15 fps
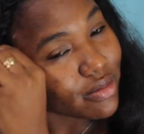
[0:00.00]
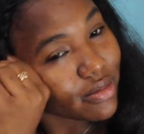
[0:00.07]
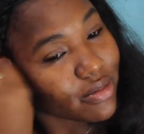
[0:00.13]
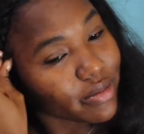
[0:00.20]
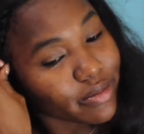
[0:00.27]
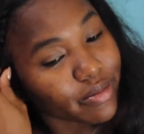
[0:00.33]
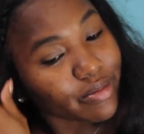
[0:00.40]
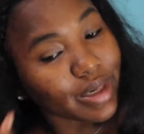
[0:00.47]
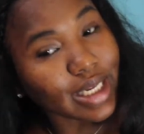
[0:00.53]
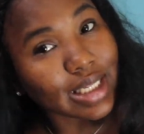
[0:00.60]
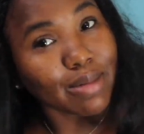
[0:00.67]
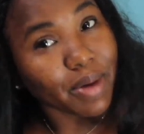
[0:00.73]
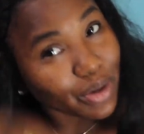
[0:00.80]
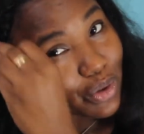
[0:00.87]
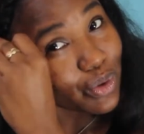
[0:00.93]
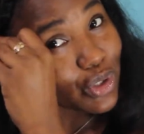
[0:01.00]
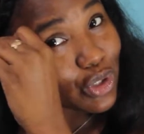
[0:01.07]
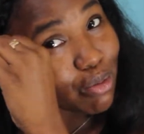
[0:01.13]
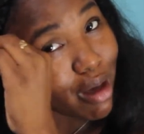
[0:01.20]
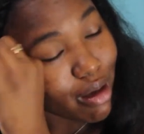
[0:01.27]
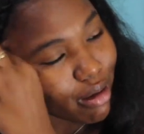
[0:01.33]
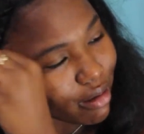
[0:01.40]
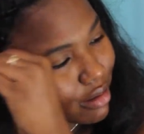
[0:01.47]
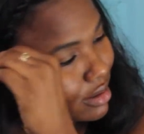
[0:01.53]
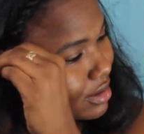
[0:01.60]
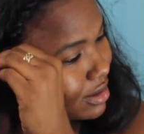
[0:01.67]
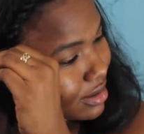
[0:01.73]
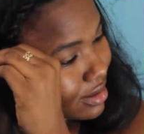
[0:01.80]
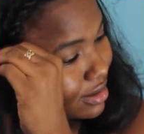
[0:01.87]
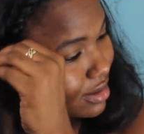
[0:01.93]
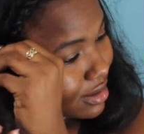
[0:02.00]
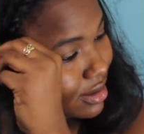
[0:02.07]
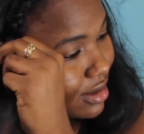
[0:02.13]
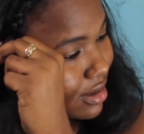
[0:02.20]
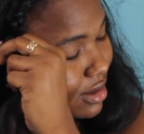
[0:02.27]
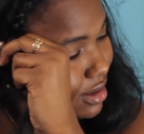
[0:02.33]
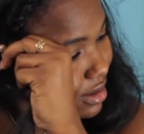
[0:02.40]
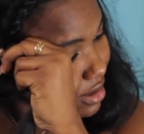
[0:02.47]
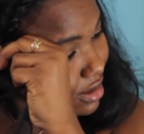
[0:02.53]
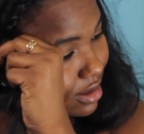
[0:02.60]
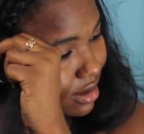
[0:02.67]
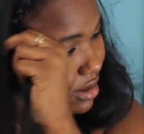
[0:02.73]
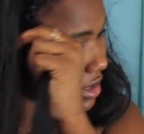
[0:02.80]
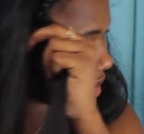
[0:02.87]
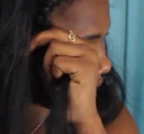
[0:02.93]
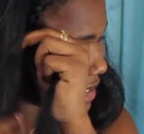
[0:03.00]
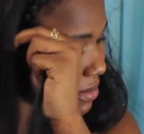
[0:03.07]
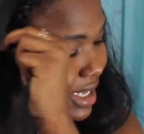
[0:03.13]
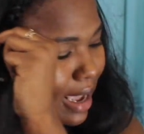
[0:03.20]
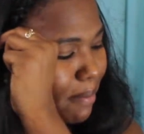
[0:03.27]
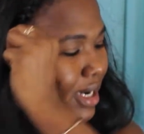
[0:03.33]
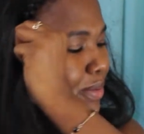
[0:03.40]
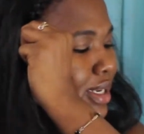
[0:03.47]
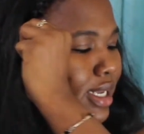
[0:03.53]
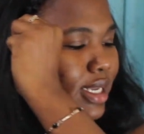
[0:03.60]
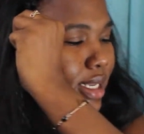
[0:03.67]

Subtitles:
affordable. I think this wig was about $25 on Amazon.